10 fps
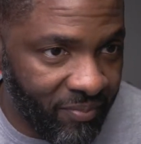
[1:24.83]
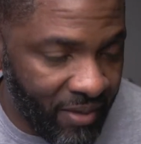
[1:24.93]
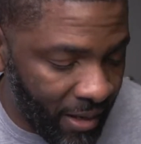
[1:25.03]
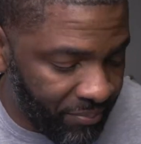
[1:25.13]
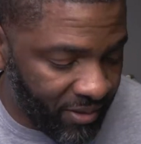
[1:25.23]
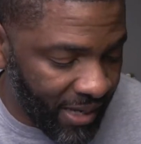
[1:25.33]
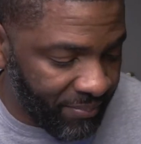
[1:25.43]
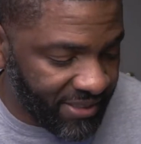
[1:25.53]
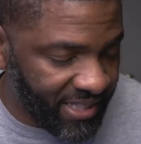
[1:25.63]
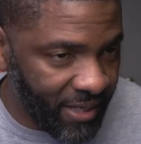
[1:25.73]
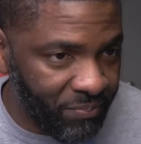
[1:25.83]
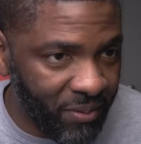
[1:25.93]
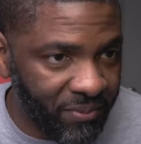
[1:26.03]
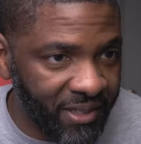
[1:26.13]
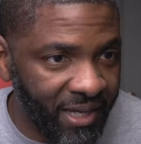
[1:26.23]
I be tearing
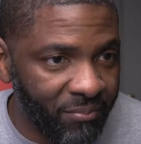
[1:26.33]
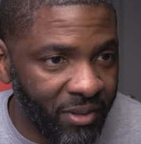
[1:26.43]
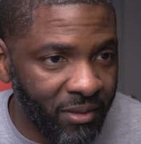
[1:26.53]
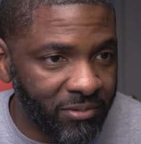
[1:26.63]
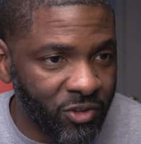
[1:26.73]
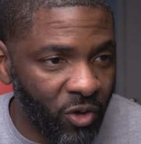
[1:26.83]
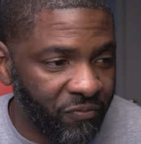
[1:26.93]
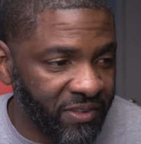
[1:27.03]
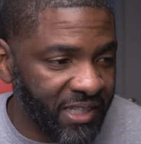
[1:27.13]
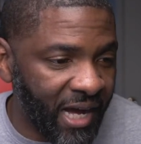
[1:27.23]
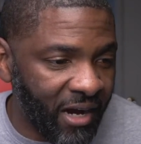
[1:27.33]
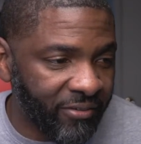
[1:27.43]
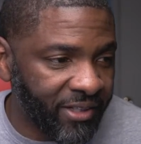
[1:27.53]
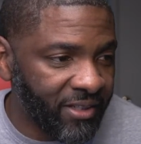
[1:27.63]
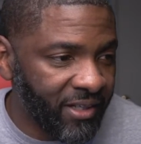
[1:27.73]
people name up. So if it's
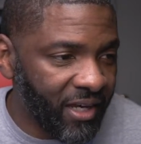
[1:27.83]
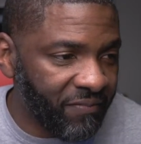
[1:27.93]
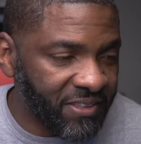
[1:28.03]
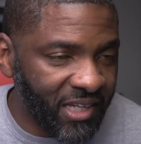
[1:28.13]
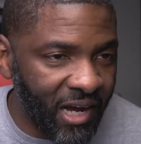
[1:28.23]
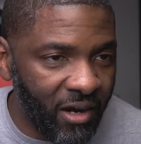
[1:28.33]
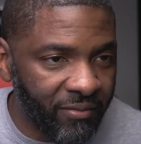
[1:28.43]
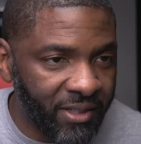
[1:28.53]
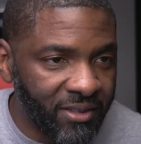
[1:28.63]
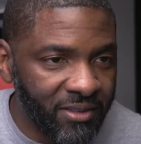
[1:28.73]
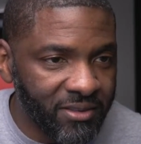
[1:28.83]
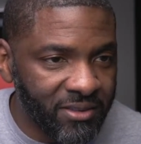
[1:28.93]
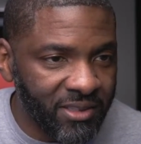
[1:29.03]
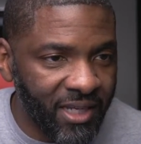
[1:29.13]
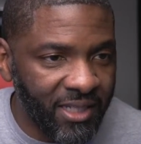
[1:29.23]
Ari,
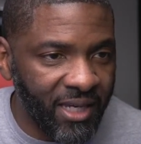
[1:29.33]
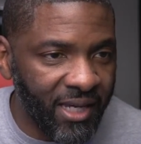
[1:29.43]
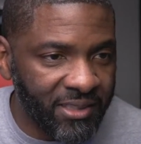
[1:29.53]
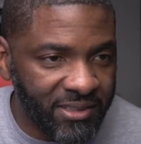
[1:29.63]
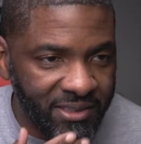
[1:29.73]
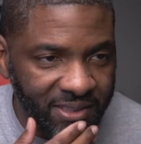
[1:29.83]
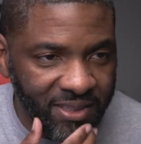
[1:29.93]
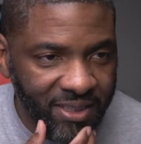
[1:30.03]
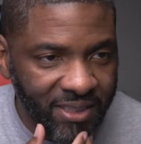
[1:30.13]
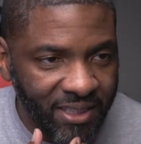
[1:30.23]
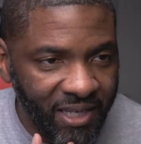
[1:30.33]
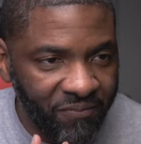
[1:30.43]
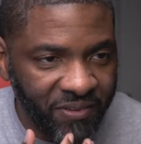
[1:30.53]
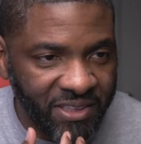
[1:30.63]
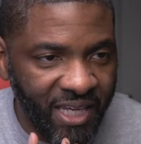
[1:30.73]
say yes. If
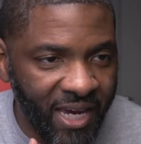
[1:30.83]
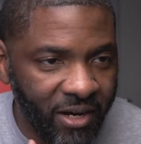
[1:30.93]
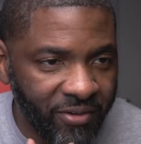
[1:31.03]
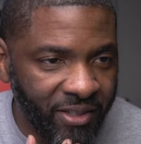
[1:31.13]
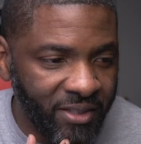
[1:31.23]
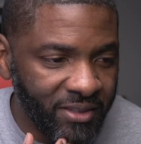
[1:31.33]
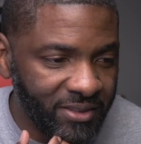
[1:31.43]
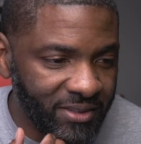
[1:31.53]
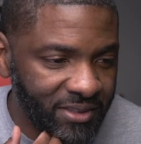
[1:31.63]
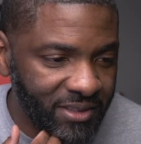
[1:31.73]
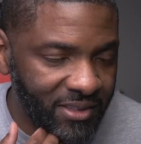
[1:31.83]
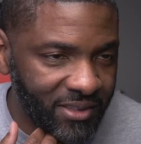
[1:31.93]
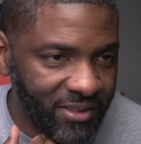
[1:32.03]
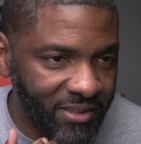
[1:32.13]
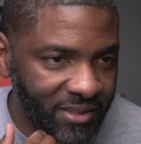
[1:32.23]
it's Ari,
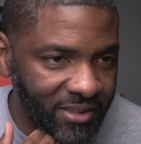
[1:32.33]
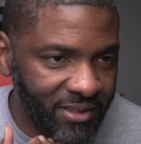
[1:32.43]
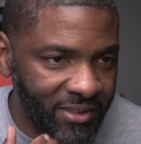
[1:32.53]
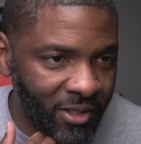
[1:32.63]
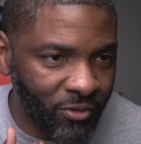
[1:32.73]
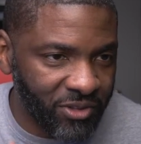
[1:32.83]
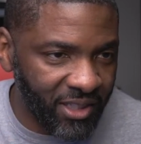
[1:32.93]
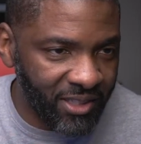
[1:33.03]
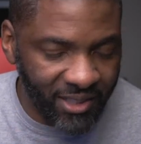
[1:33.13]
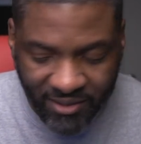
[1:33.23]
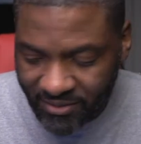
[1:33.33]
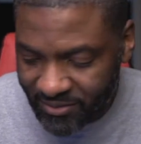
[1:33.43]
don't say nothing.